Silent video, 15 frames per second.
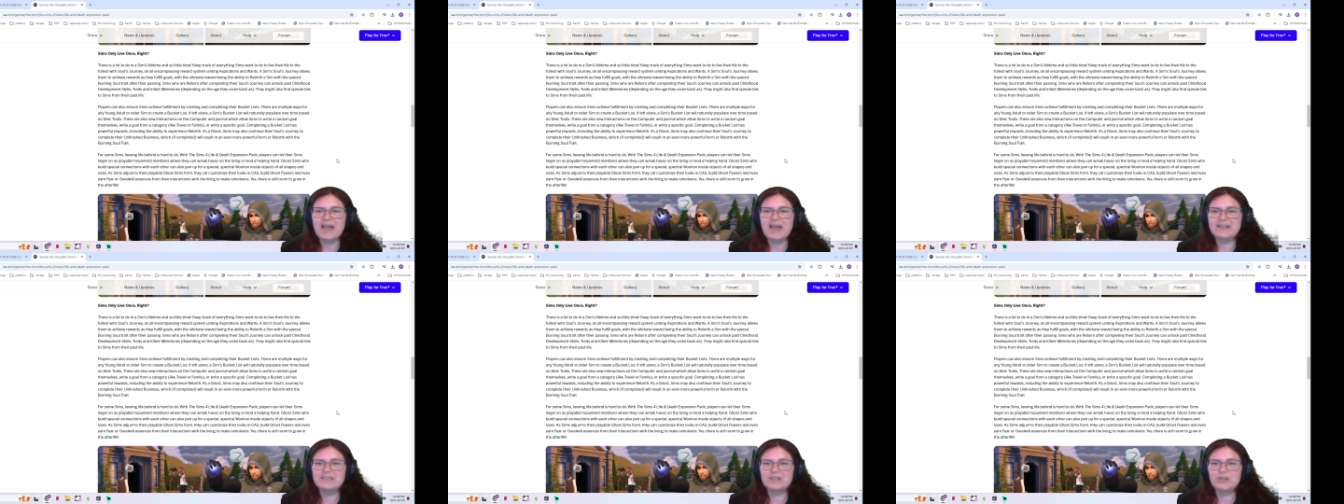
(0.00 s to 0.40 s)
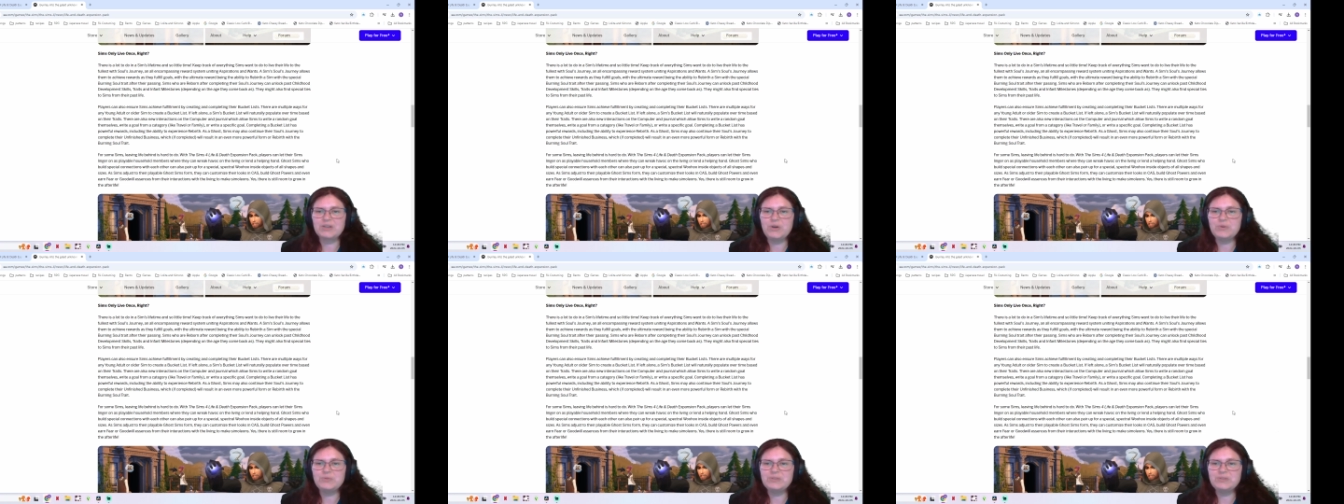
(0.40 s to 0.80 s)
As a
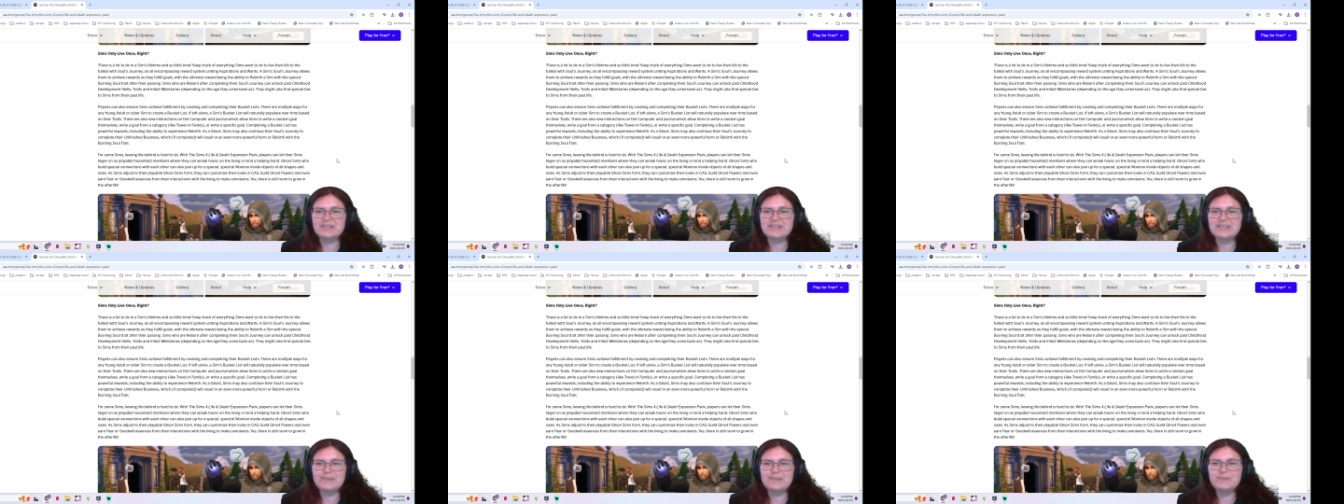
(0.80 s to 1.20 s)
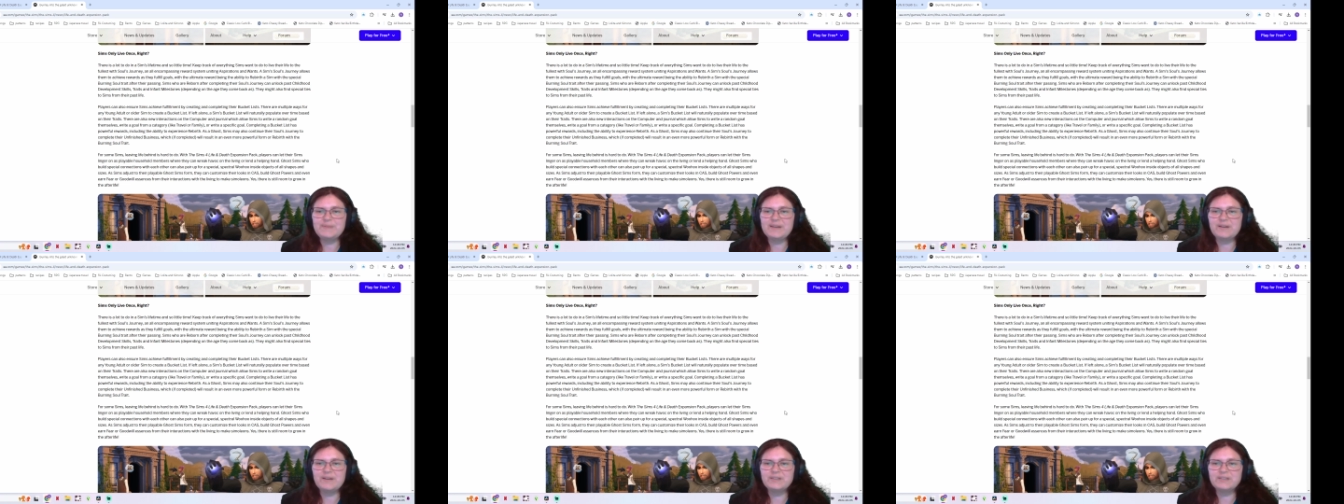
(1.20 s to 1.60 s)
ghost, Sims
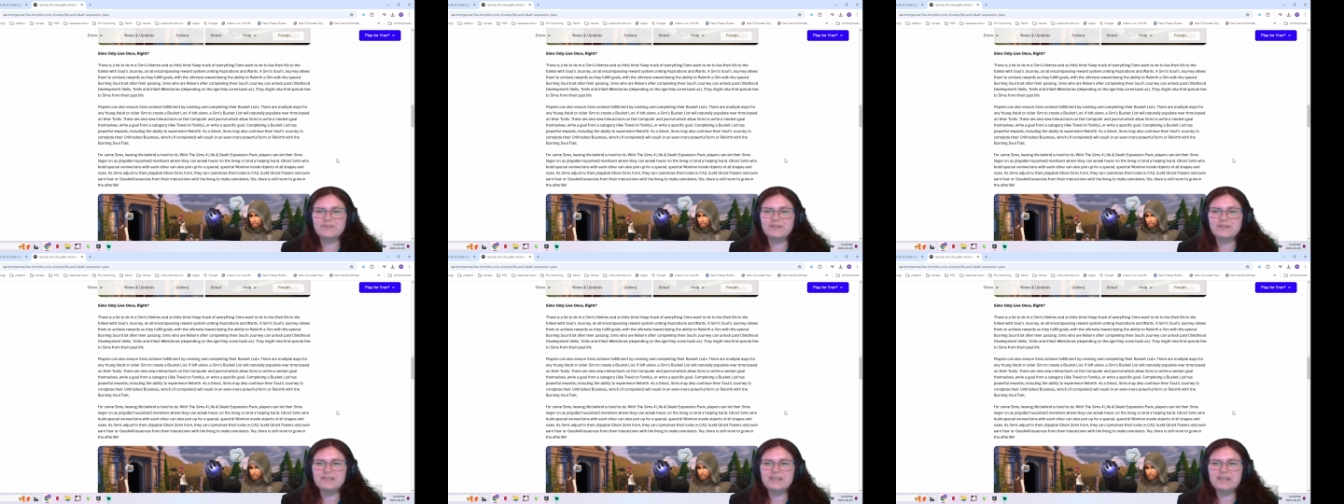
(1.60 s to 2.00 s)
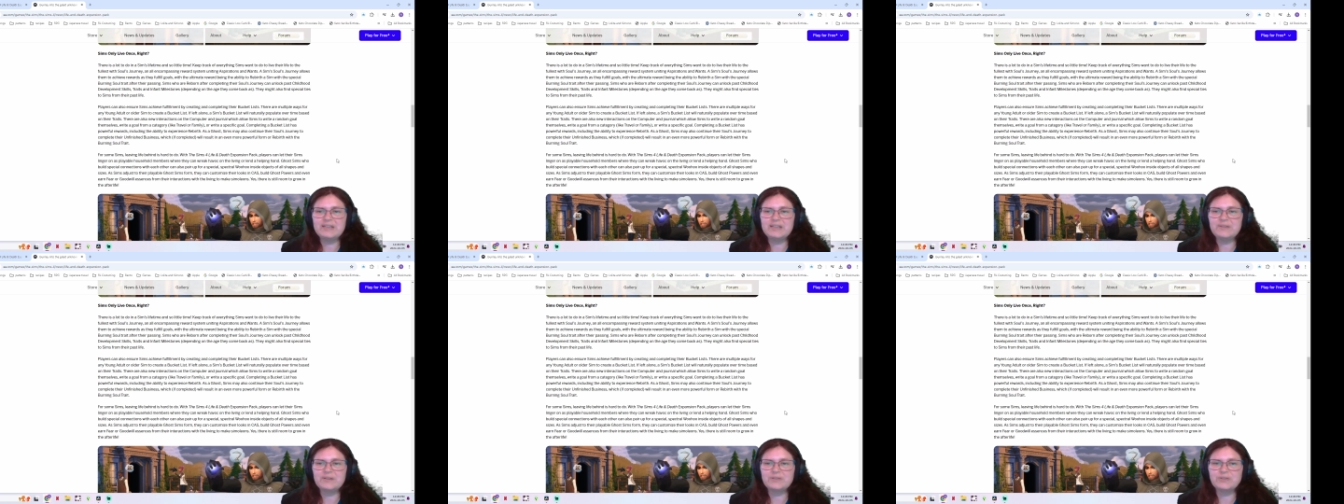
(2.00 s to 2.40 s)
may also
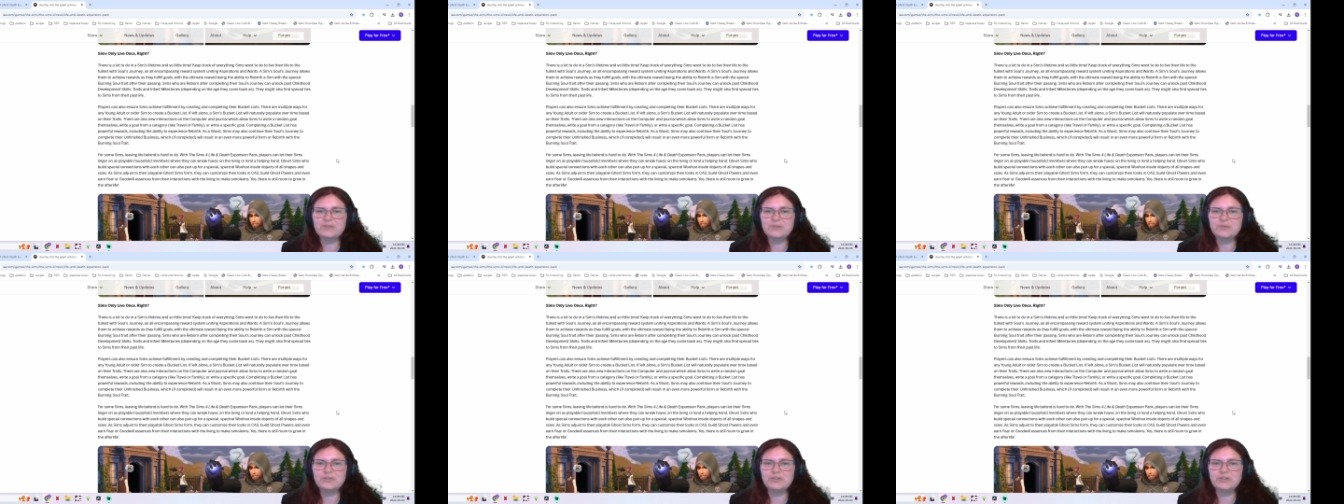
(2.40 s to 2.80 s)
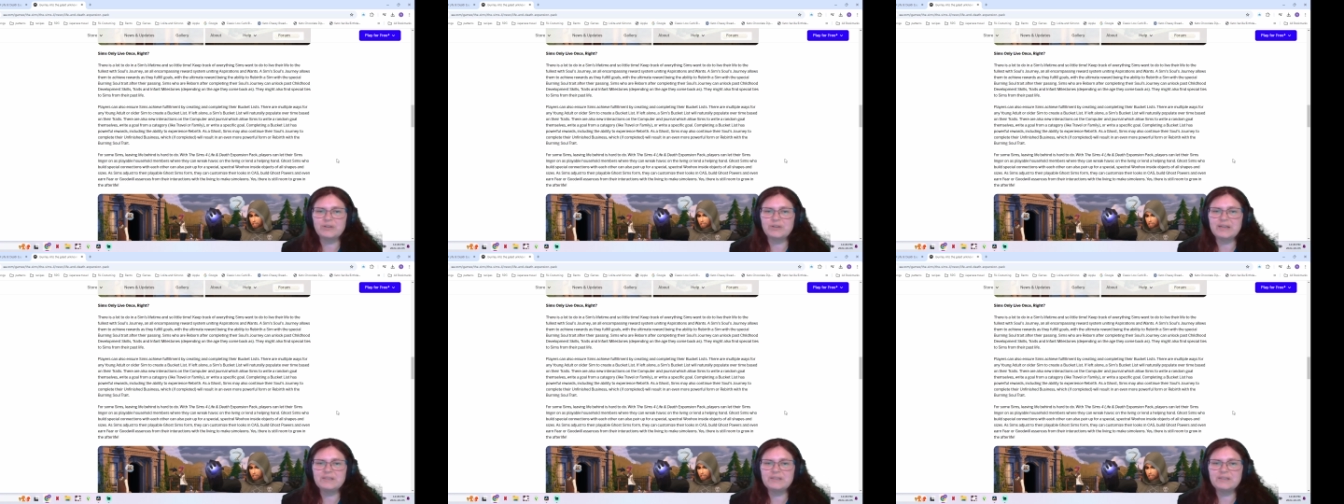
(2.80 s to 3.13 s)
continue their soul's journey